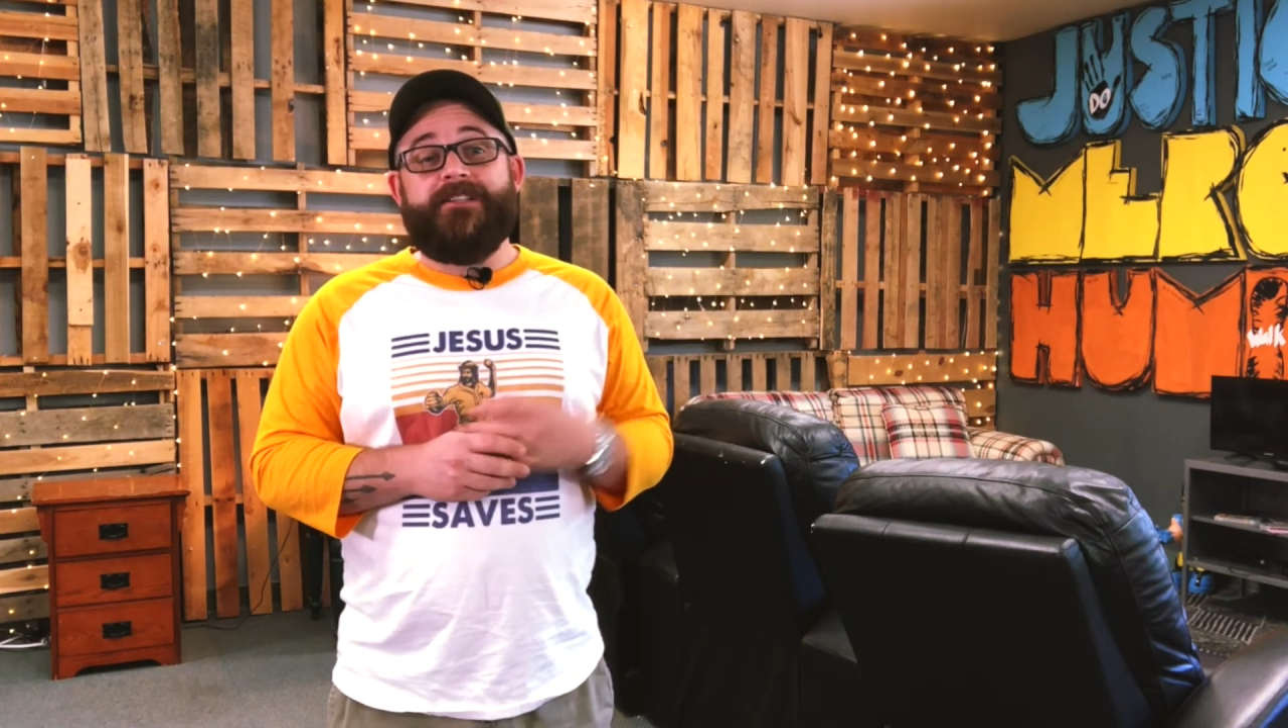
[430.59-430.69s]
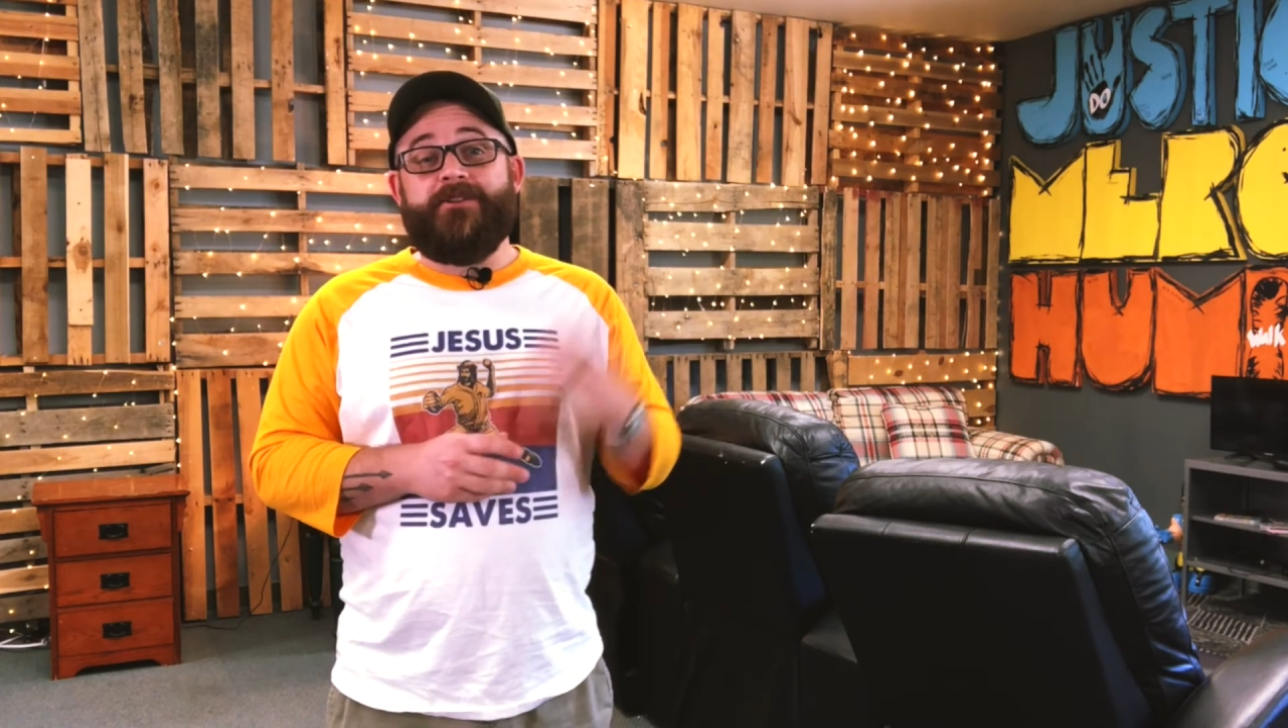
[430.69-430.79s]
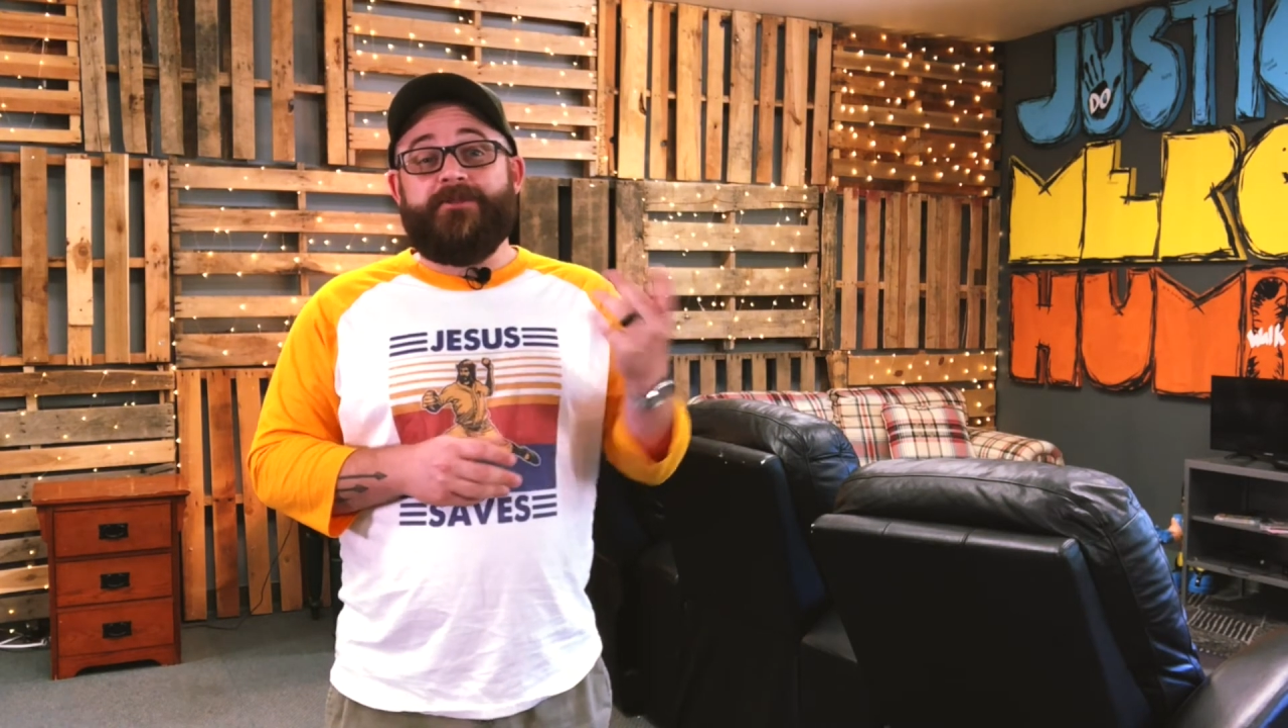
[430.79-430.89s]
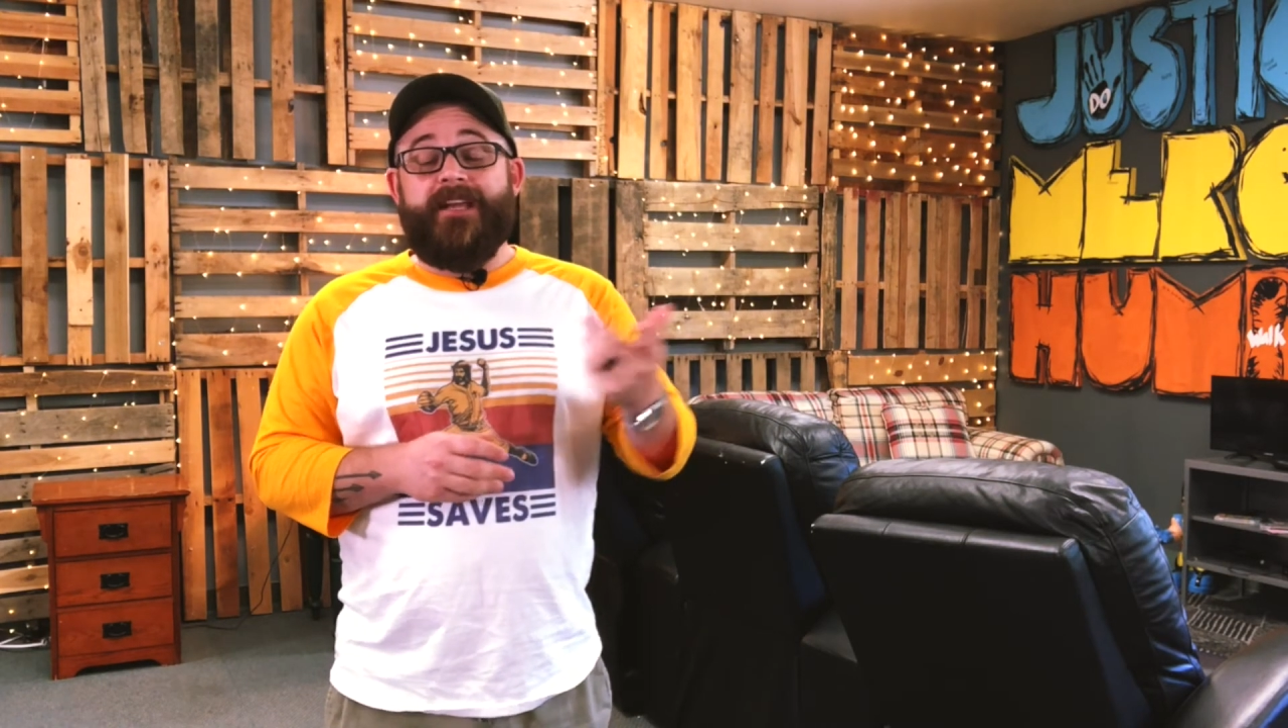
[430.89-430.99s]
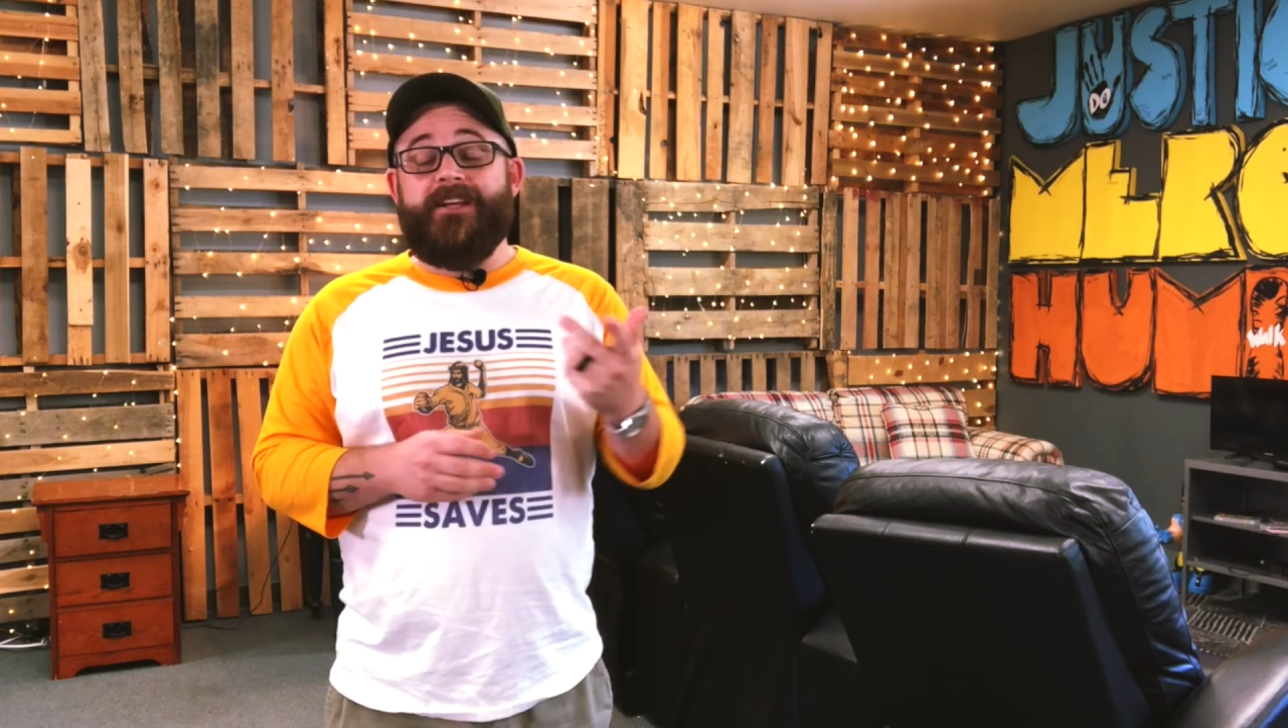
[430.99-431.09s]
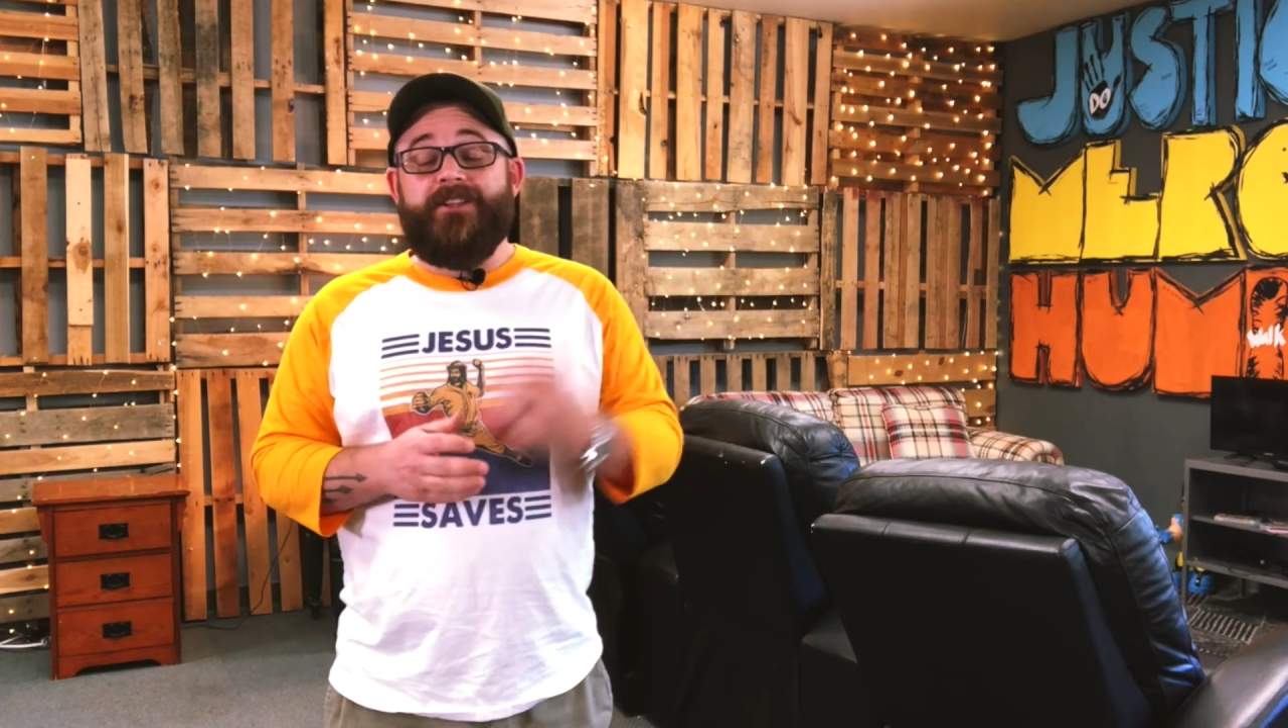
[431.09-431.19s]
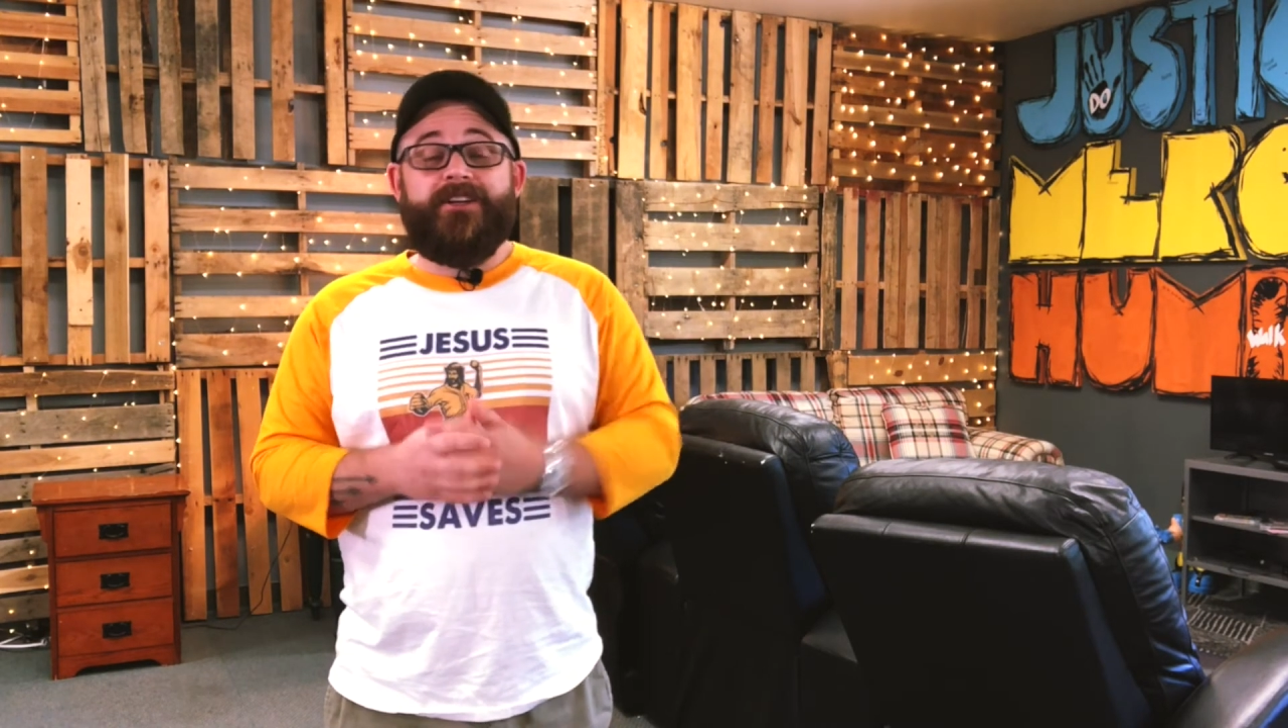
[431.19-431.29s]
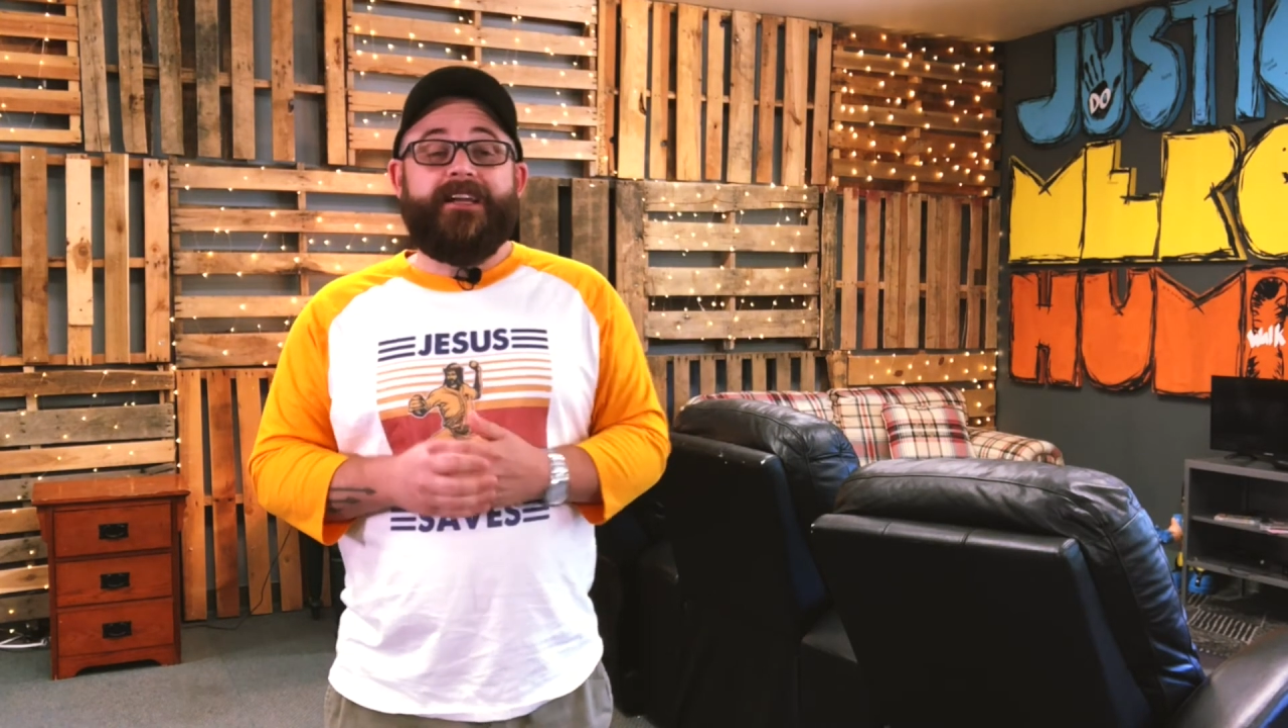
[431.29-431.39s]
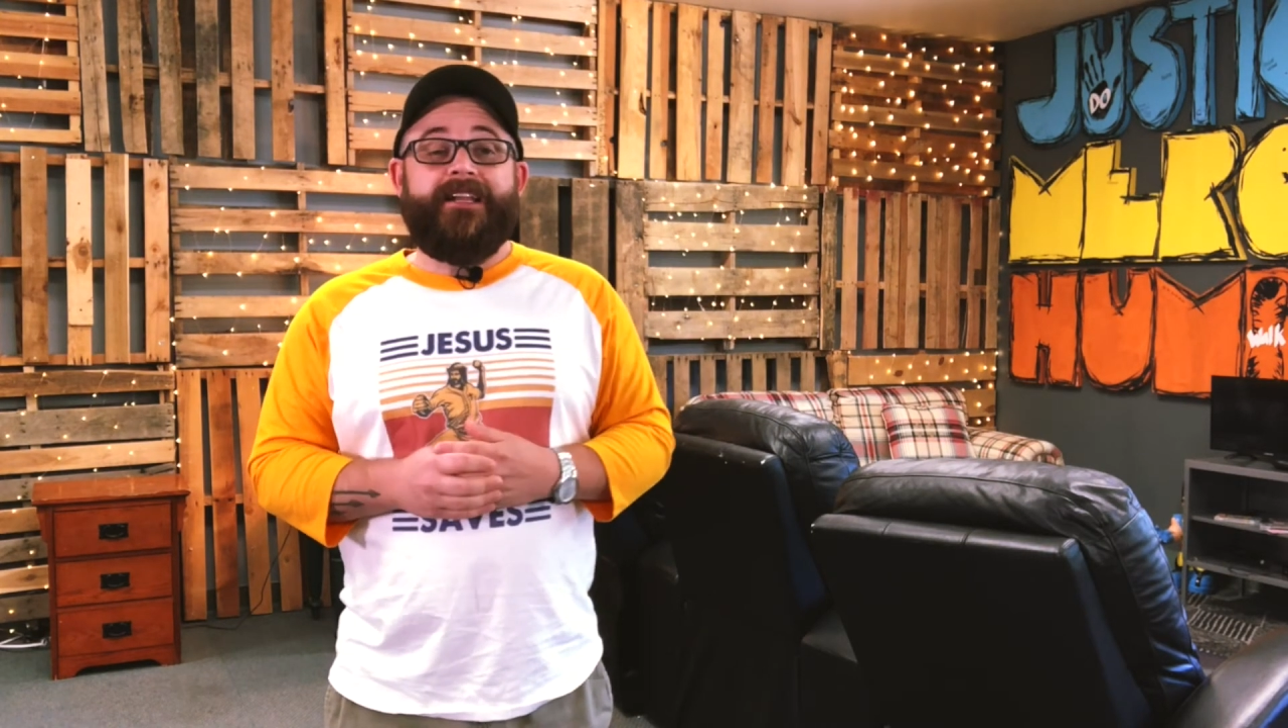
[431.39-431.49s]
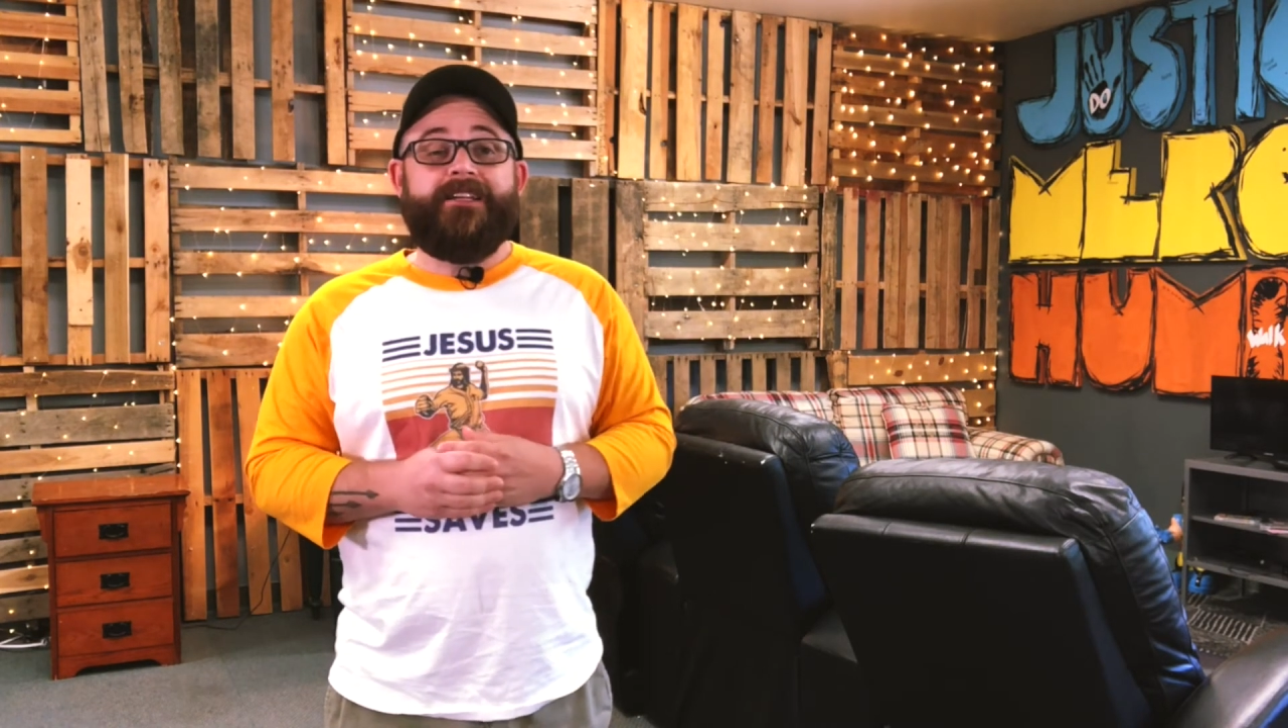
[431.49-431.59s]
so take a
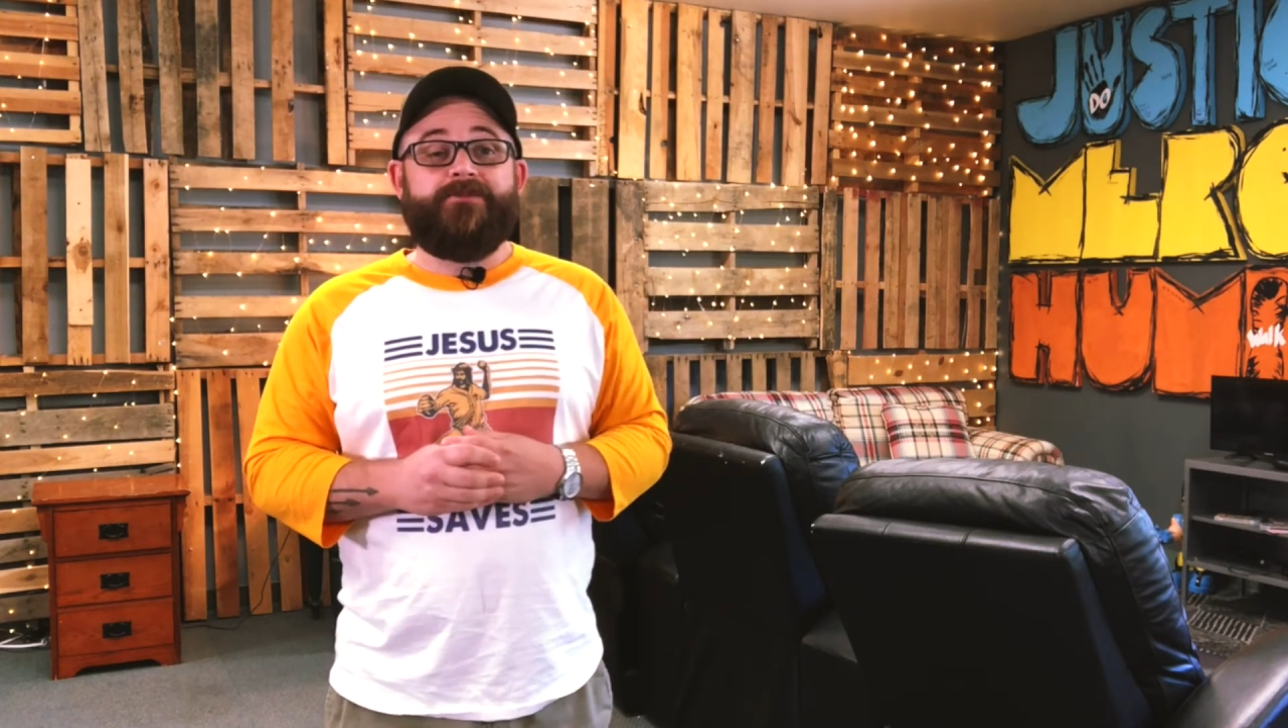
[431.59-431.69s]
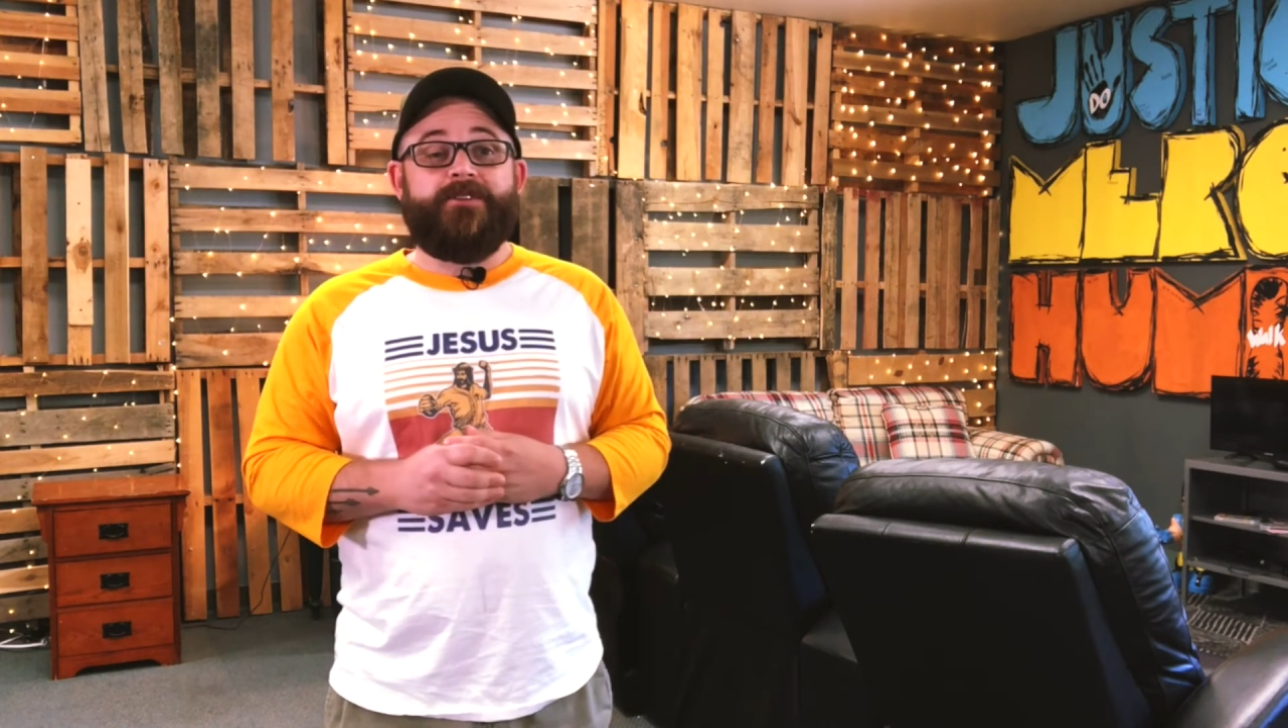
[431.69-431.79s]
look at his